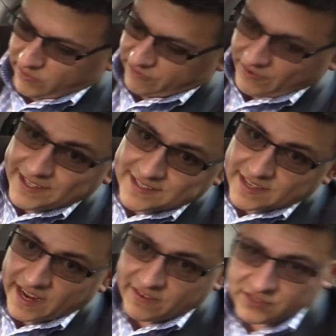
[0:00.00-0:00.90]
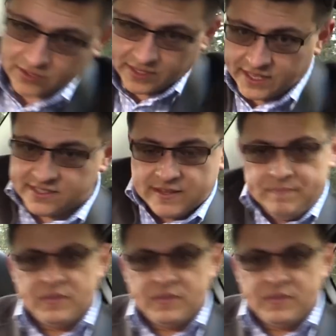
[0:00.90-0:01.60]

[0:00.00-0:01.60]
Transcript: with friends that have two kids,